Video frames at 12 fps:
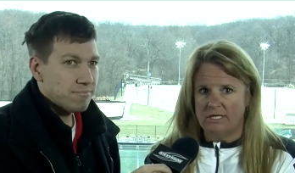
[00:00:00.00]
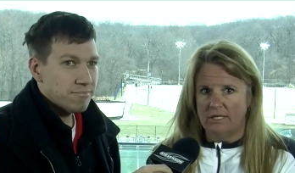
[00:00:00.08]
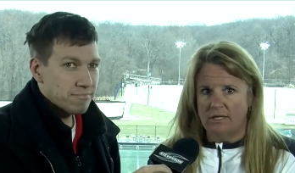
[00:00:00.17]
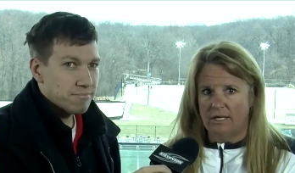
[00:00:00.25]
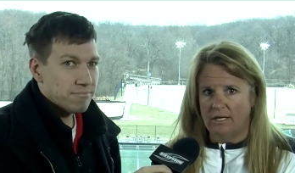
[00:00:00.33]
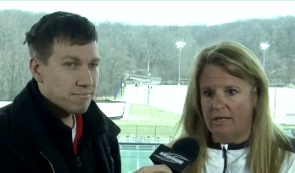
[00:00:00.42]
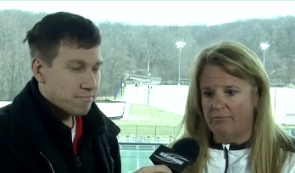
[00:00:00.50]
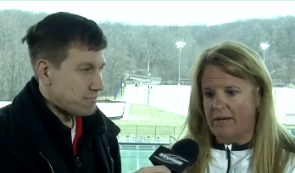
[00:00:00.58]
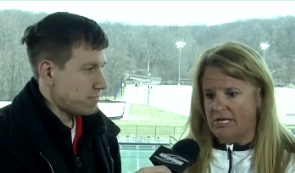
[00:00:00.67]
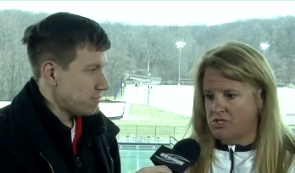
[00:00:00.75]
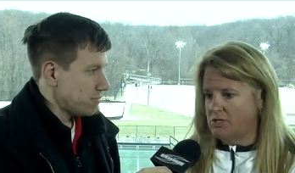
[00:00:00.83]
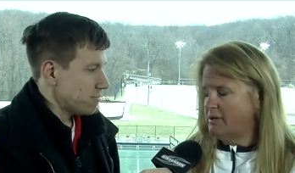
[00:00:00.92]
Speaker 1: and I and I'm
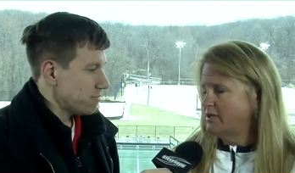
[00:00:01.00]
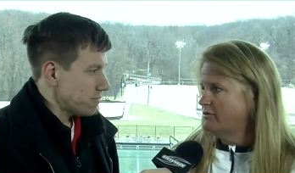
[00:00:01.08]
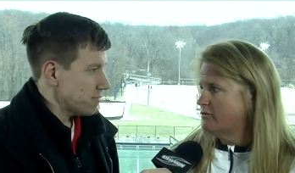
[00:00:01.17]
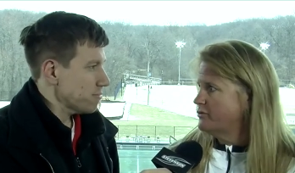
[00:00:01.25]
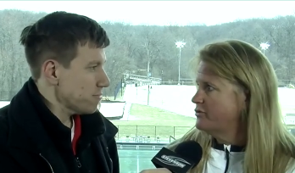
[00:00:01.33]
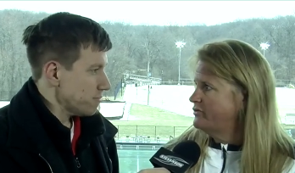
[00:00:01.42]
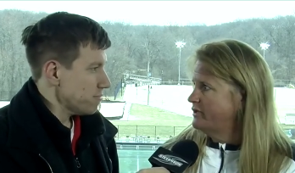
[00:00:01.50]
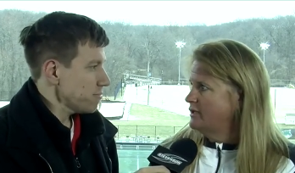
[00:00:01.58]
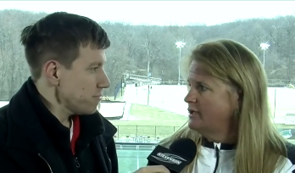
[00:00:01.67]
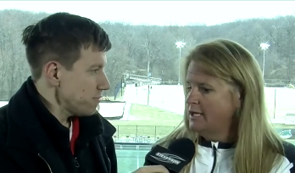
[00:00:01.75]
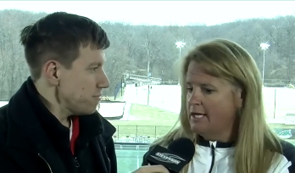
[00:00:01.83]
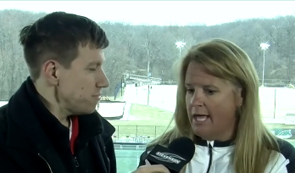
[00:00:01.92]
passionate about the rules
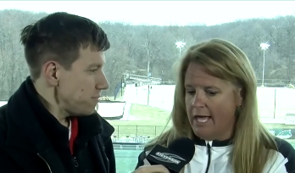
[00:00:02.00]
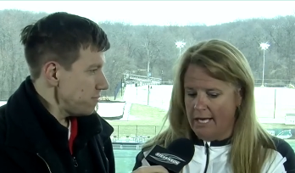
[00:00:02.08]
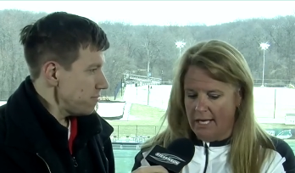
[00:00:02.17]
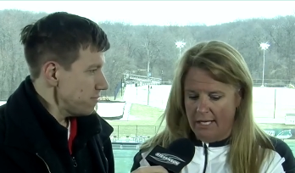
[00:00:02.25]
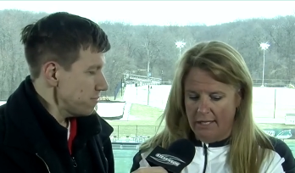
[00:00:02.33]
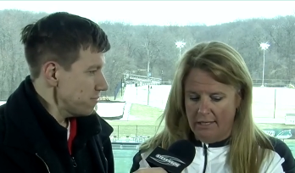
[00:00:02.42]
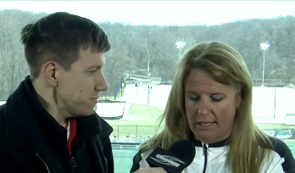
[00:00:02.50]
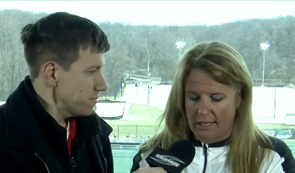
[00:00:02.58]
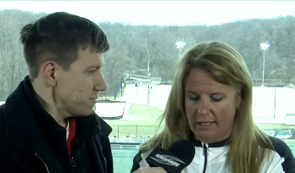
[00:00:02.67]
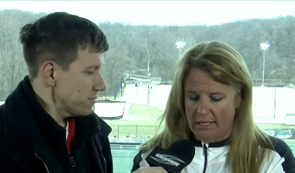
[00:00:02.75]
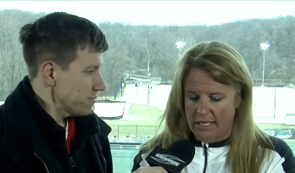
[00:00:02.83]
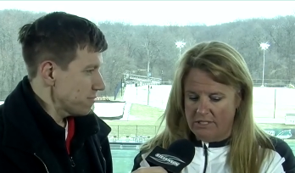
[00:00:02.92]
and and I
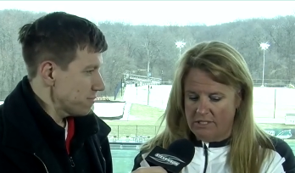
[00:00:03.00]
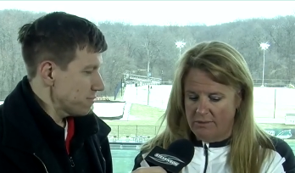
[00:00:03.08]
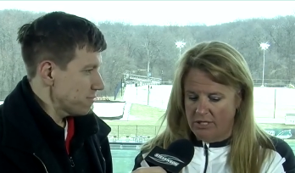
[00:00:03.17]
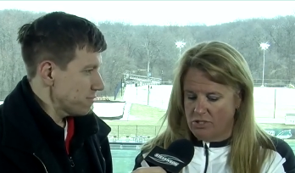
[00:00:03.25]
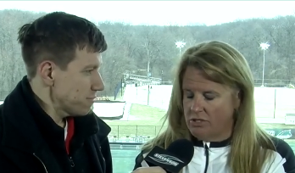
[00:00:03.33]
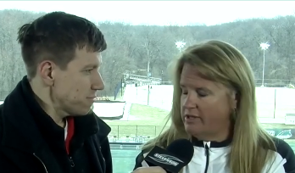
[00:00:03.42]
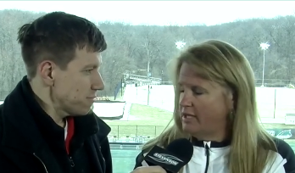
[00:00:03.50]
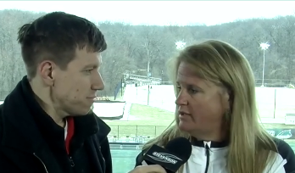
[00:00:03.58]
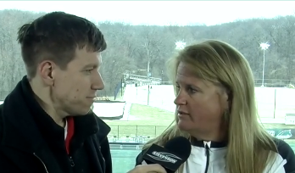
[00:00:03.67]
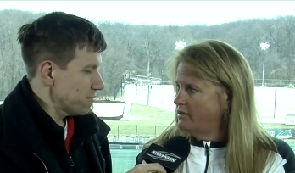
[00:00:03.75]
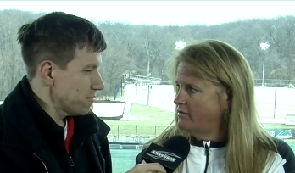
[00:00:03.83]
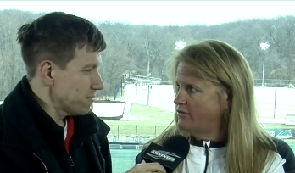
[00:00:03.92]
and I like to make sure
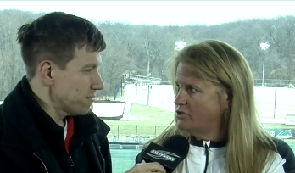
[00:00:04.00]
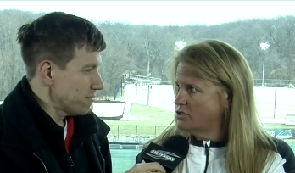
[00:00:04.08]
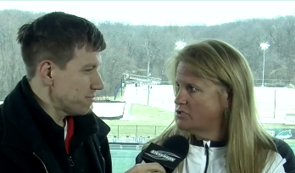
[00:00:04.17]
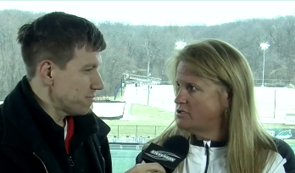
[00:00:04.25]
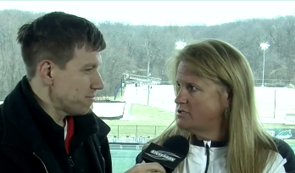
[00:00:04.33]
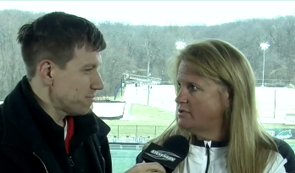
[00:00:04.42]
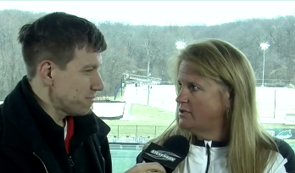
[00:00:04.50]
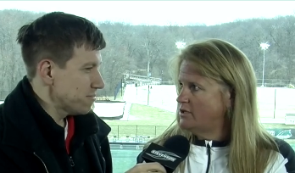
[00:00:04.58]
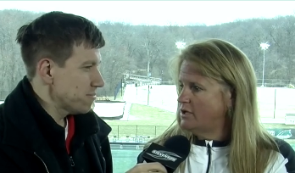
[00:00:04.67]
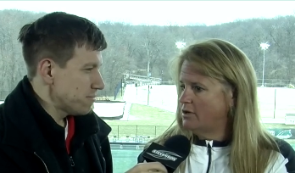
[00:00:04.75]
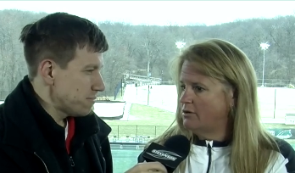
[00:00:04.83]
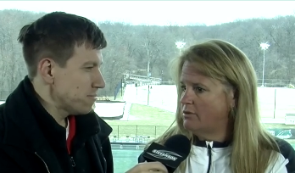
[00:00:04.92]
that the officials
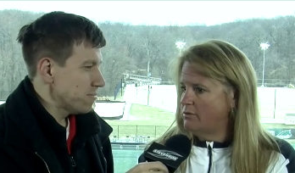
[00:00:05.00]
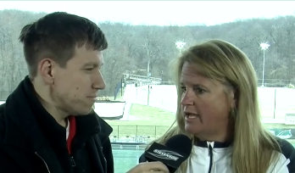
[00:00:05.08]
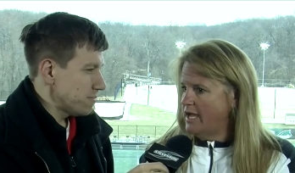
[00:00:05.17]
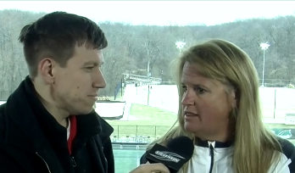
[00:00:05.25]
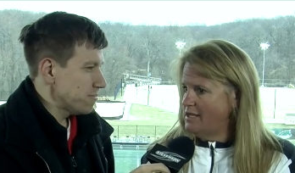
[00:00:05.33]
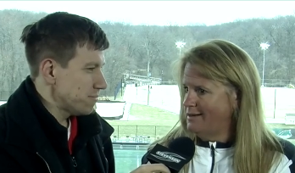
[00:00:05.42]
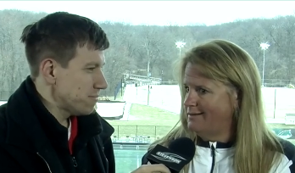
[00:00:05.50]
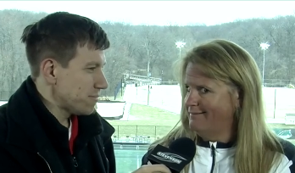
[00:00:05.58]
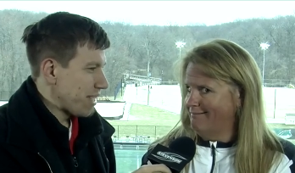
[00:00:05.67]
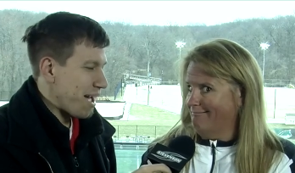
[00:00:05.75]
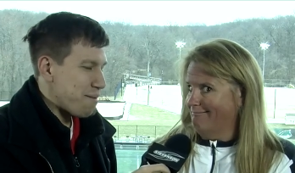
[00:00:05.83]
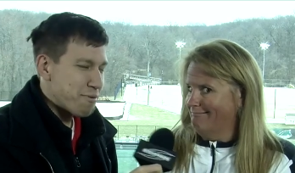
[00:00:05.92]
know the way I think.
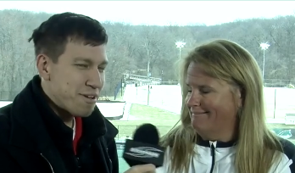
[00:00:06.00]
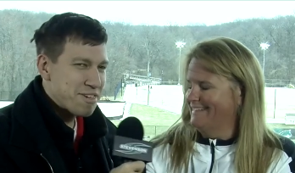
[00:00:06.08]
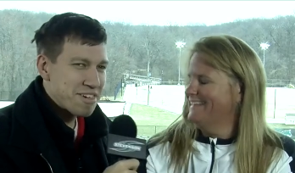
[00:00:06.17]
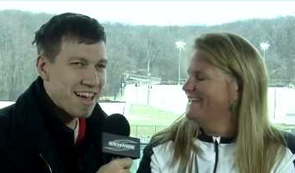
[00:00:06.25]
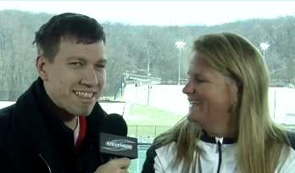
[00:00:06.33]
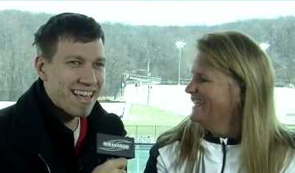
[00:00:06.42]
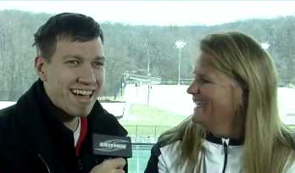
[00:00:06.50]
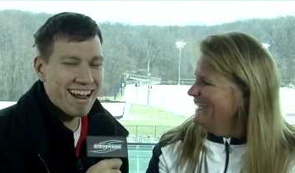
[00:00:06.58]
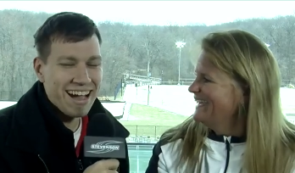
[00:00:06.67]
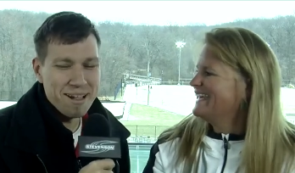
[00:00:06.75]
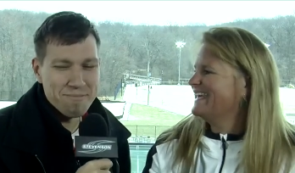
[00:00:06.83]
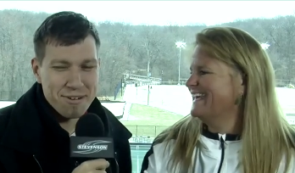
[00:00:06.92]
Speaker 2: I appreciate
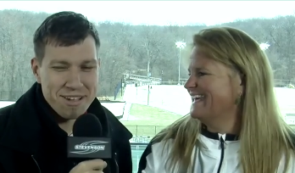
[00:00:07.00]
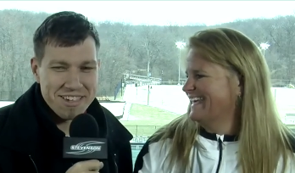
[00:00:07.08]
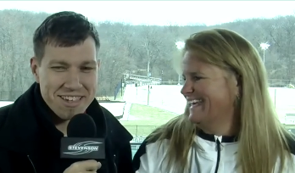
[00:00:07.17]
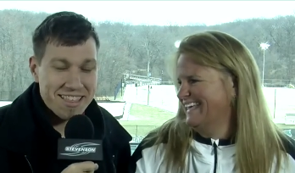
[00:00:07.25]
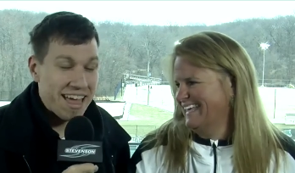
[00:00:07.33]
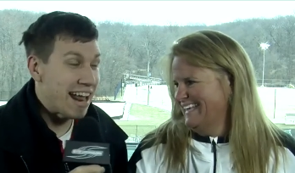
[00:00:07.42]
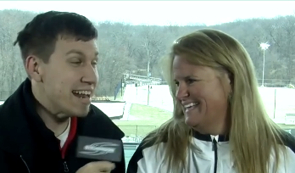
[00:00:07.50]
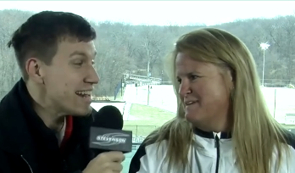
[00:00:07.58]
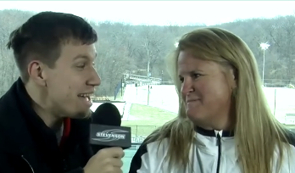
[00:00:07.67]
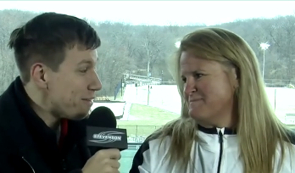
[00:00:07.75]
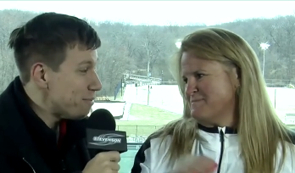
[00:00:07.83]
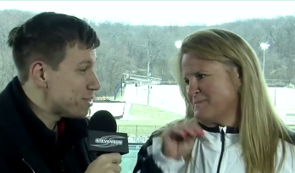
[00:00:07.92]
that. I appreciate it. And I
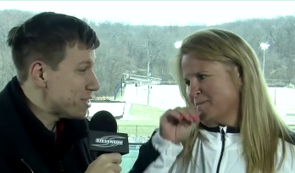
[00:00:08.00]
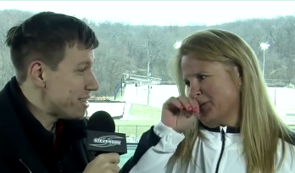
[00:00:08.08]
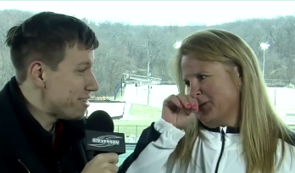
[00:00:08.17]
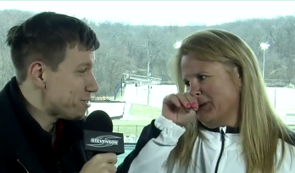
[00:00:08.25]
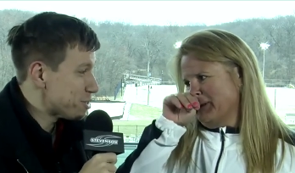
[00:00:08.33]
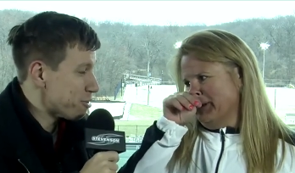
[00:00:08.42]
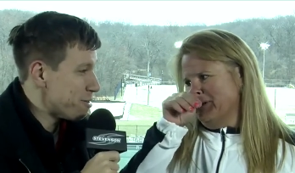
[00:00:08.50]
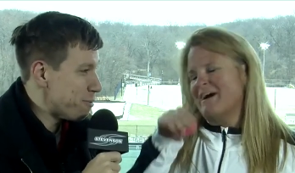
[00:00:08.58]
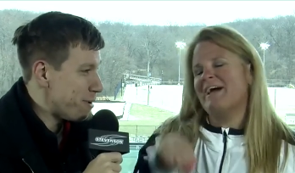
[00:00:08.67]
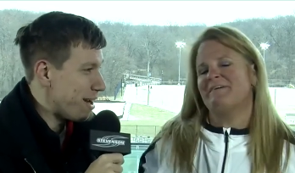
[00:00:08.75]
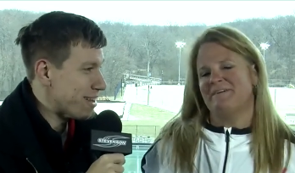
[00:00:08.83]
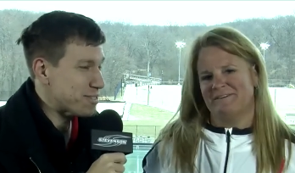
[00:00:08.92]
didn't have MC here to scream
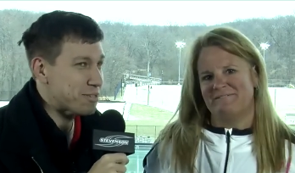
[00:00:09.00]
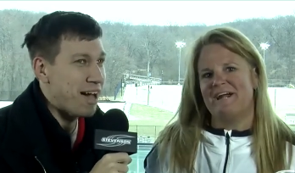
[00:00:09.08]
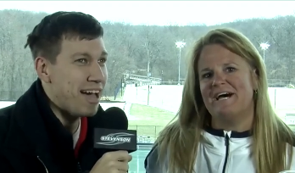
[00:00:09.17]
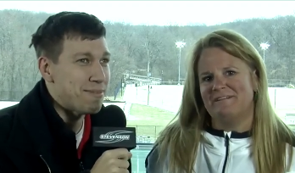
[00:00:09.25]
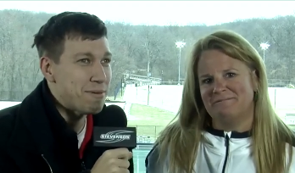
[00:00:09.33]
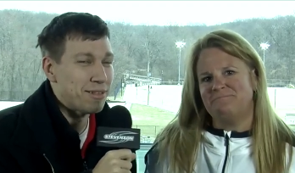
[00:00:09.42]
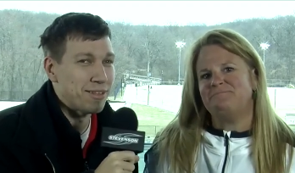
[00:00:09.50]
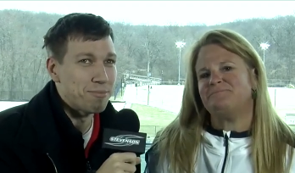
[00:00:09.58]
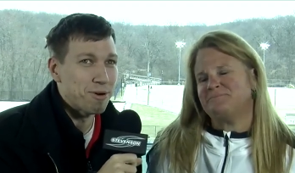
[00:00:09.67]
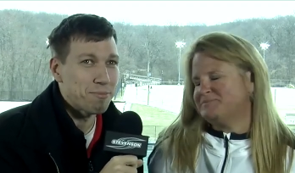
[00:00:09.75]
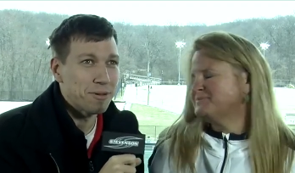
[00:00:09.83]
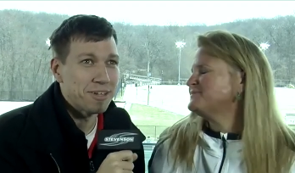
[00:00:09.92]
right. about it, so I had to be a
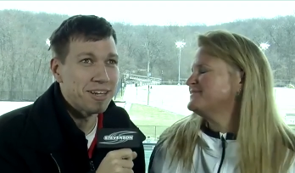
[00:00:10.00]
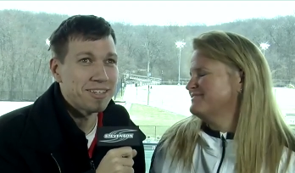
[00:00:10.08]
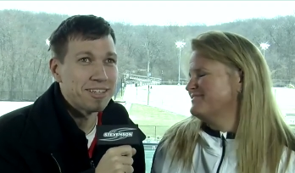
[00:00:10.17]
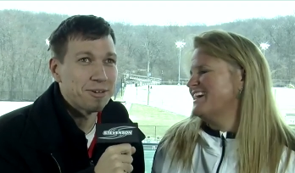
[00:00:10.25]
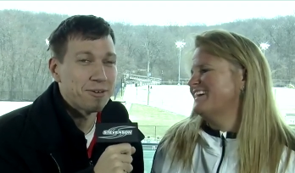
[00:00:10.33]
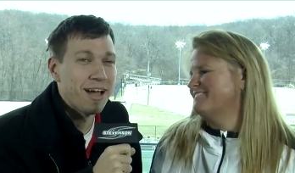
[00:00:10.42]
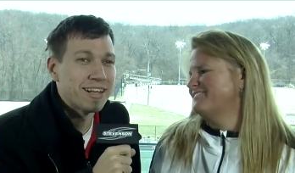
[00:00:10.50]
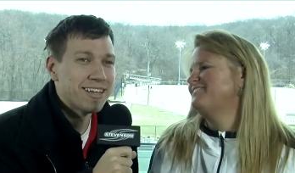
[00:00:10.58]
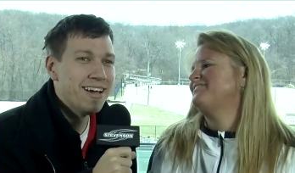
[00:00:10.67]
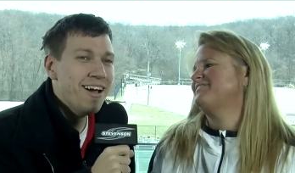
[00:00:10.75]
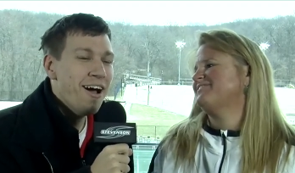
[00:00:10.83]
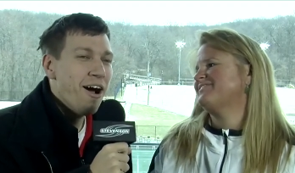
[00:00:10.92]
little more politically right. correct.
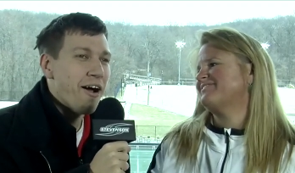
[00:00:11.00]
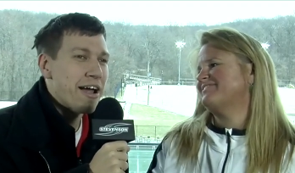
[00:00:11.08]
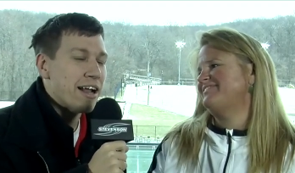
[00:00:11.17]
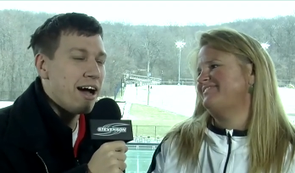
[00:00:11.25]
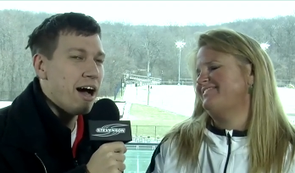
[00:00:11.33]
All right,